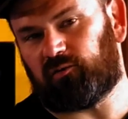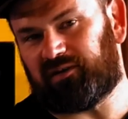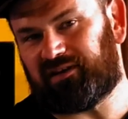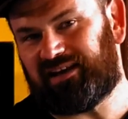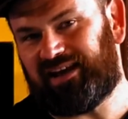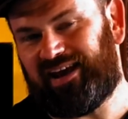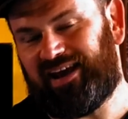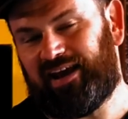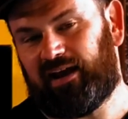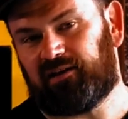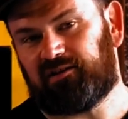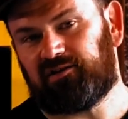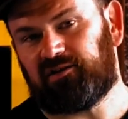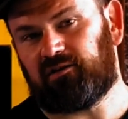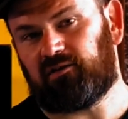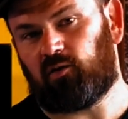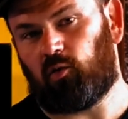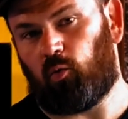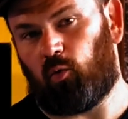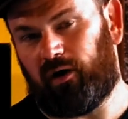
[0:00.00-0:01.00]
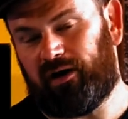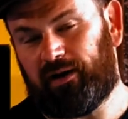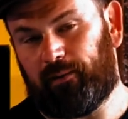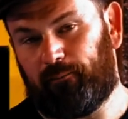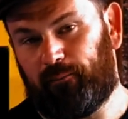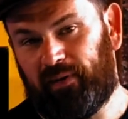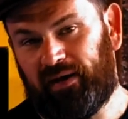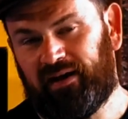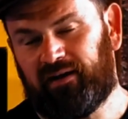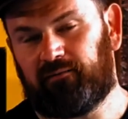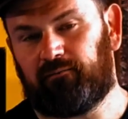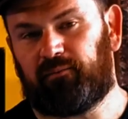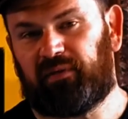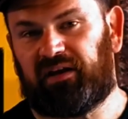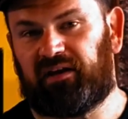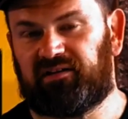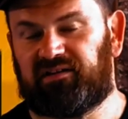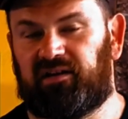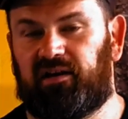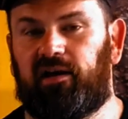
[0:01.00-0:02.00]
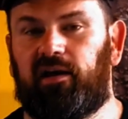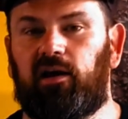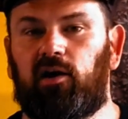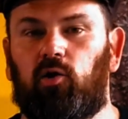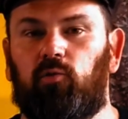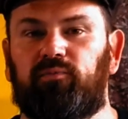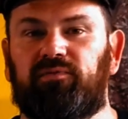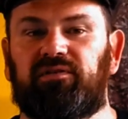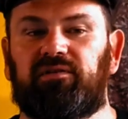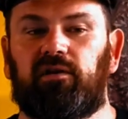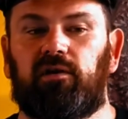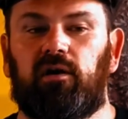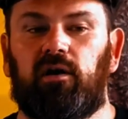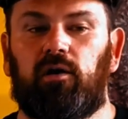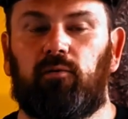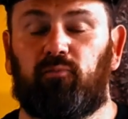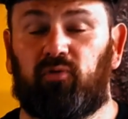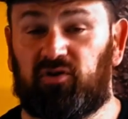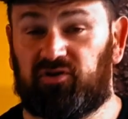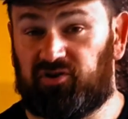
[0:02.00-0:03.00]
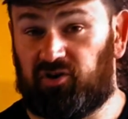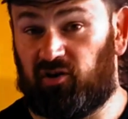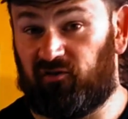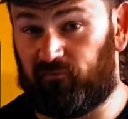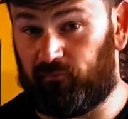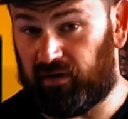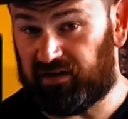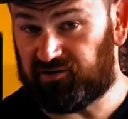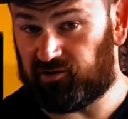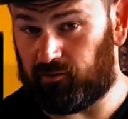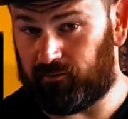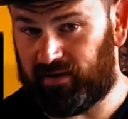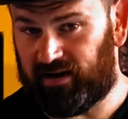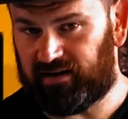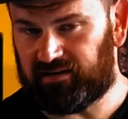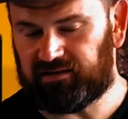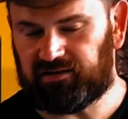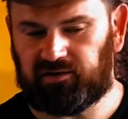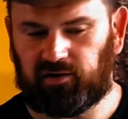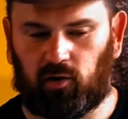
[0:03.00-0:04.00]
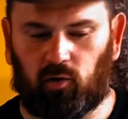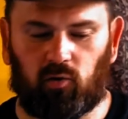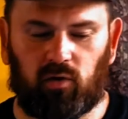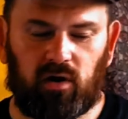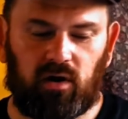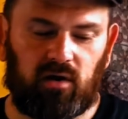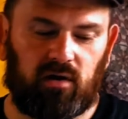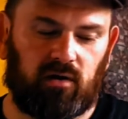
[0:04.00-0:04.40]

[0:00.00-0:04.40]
with cancer quite a bit because it helps preserve muscle mass. So